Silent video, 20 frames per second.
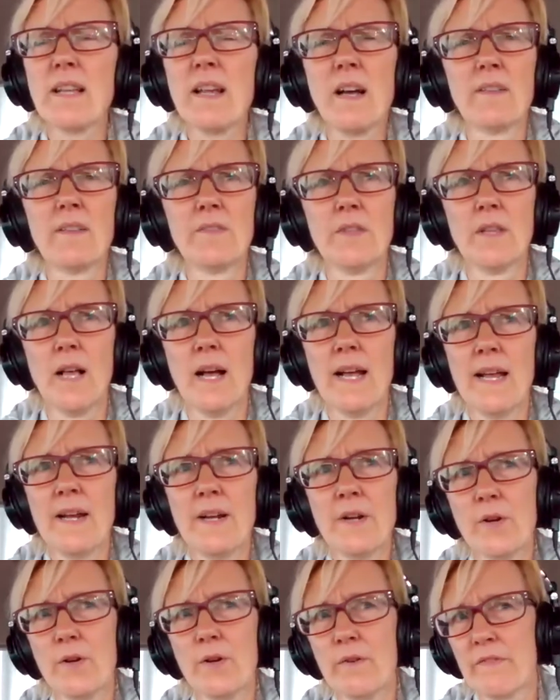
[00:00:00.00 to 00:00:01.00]

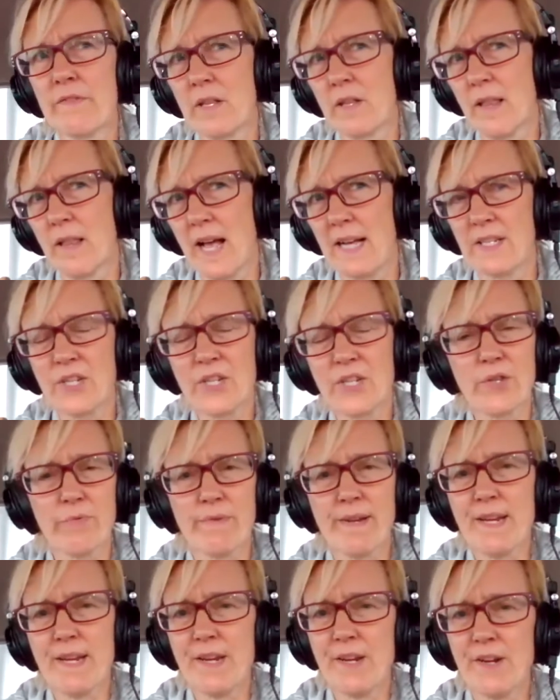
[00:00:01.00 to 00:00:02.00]
online over the last
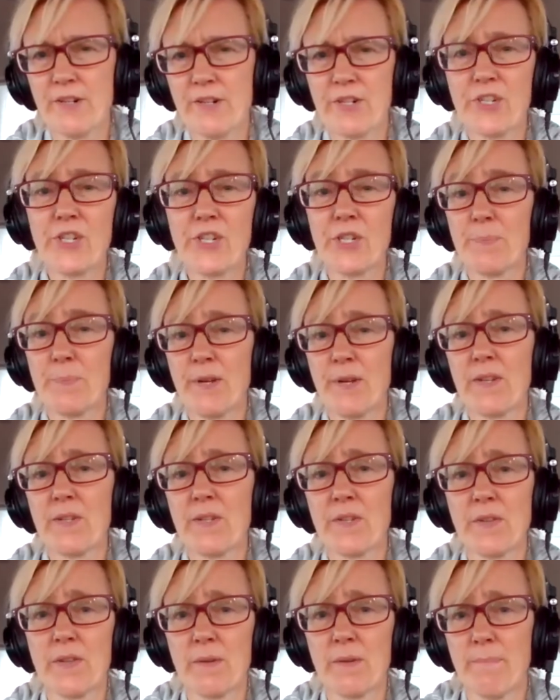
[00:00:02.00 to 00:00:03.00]
3 years, just
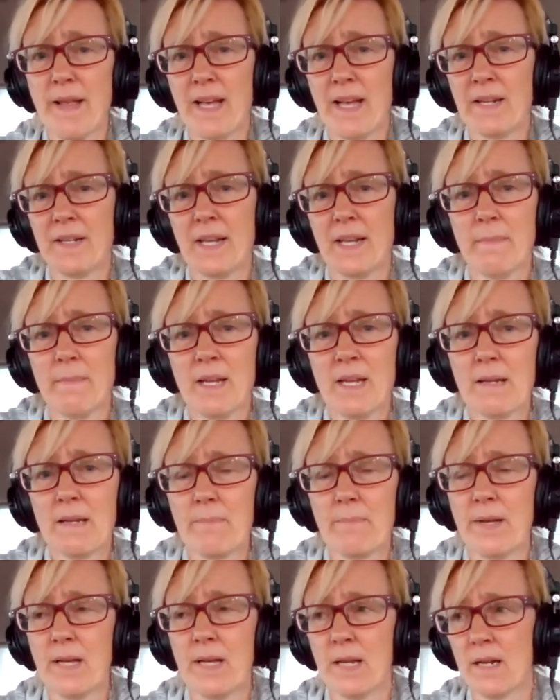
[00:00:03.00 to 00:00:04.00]
because of the pandemic.
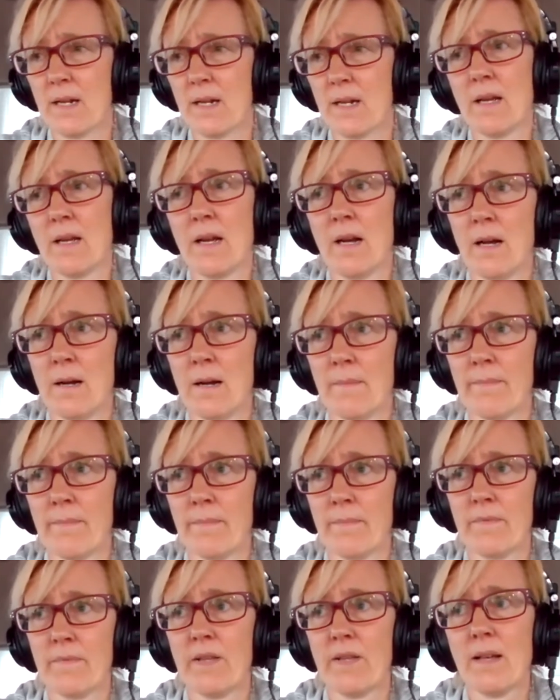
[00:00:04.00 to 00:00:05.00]
But
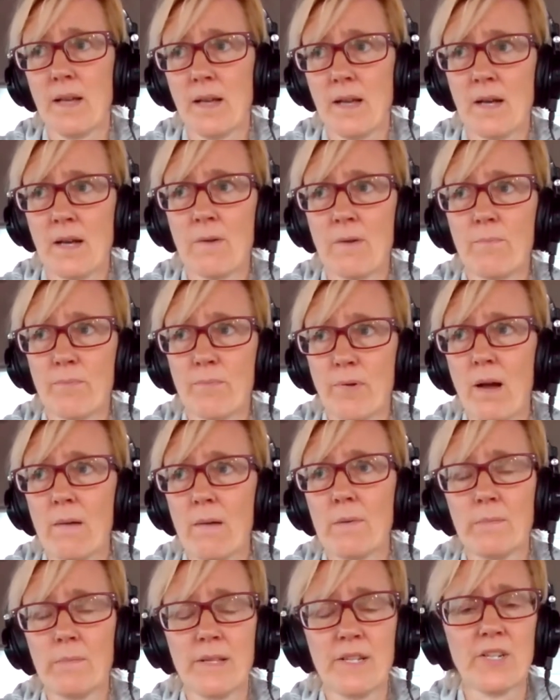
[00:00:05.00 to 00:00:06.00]
I'll
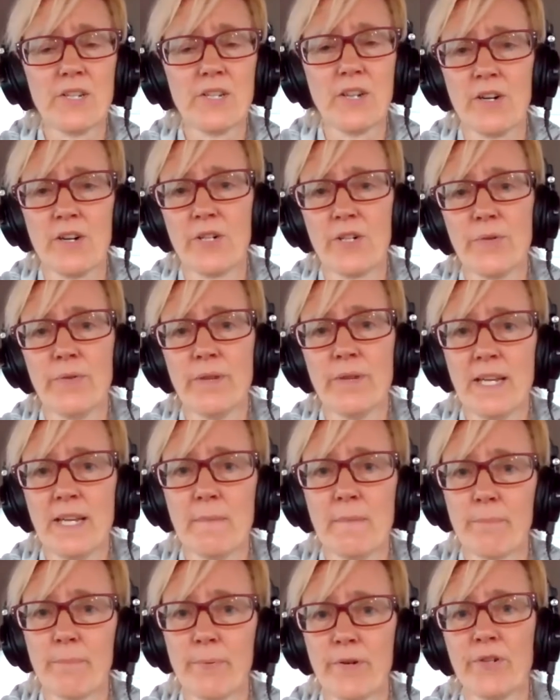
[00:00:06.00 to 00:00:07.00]
probably start doing
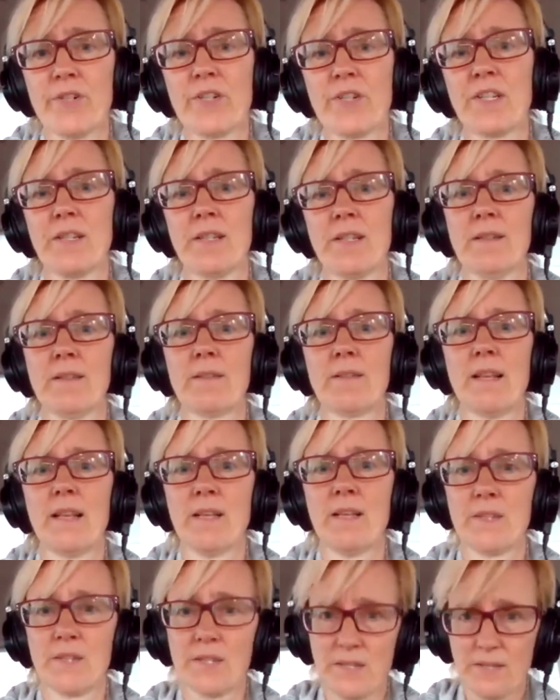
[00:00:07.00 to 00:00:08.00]
in person
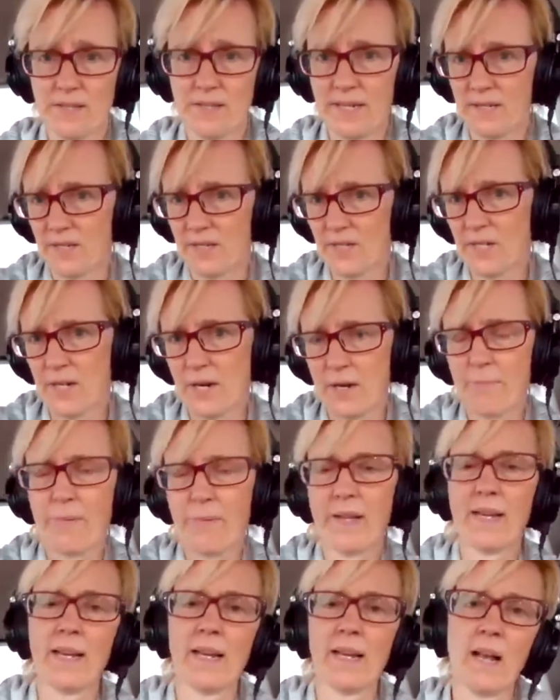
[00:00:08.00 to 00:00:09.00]
as things start
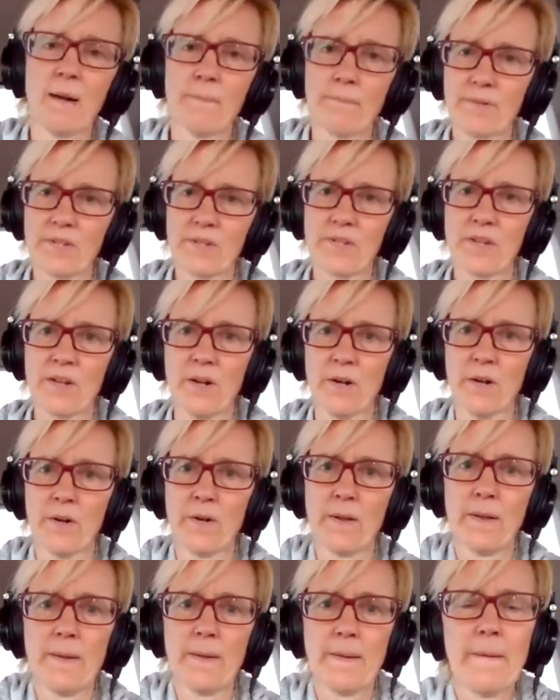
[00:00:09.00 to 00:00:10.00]
picking up. So
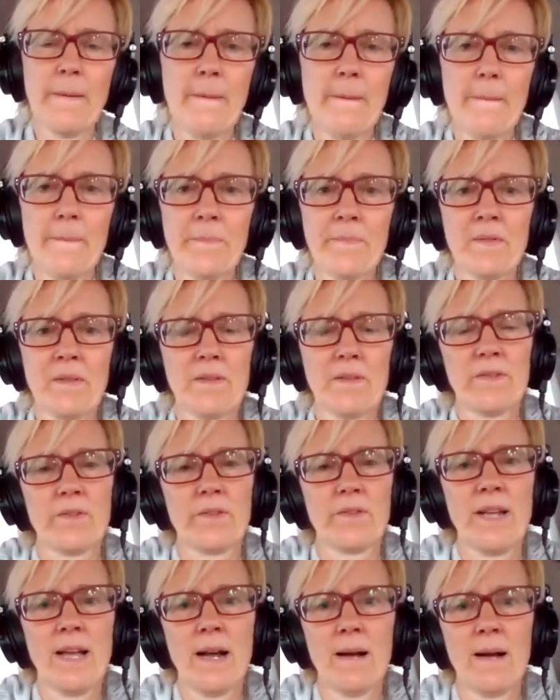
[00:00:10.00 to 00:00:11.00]

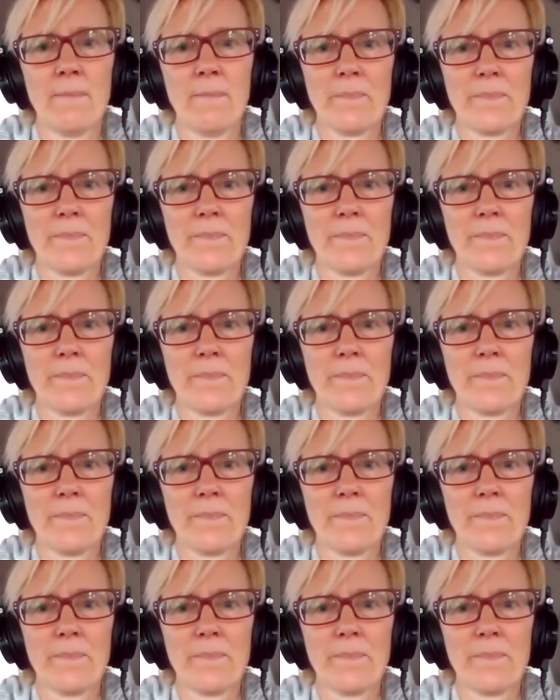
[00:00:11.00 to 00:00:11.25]
yeah.